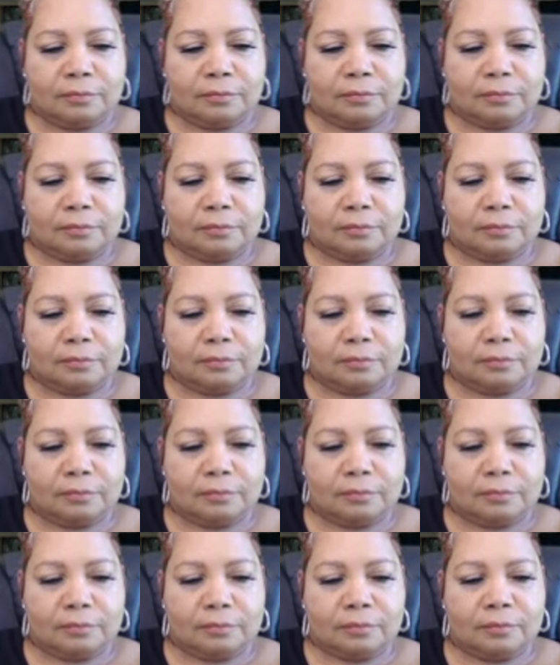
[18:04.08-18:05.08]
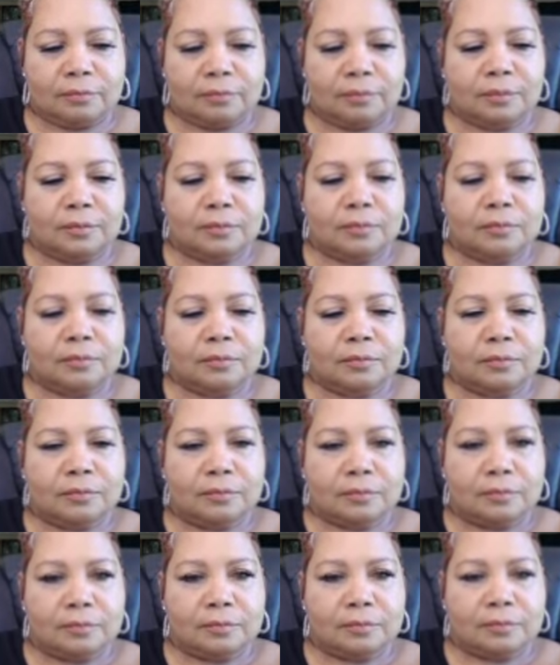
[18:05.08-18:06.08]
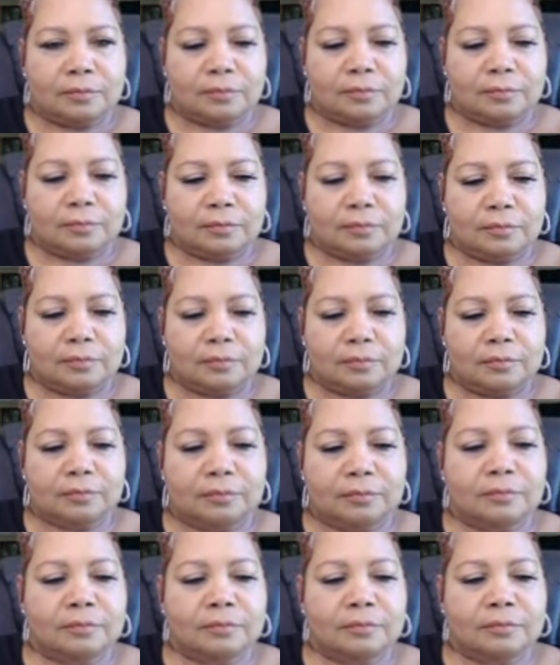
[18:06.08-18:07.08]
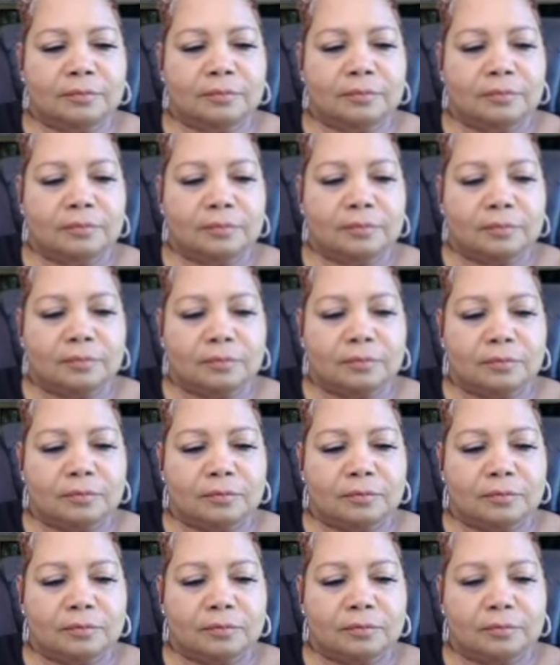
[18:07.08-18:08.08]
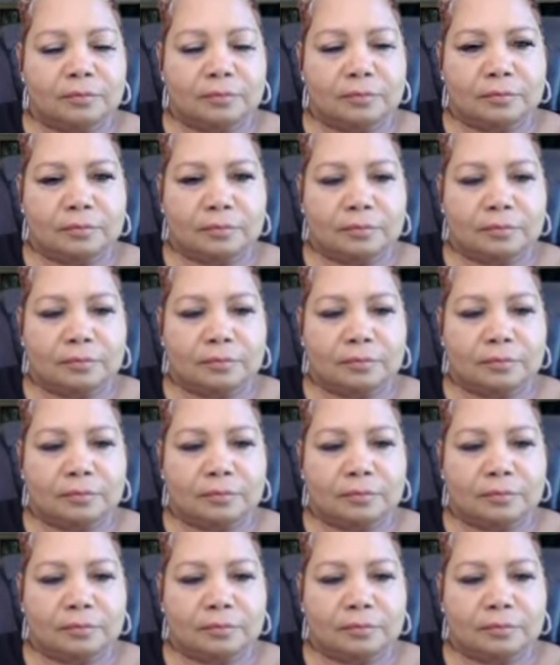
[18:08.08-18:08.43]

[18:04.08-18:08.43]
This person isn't speaking.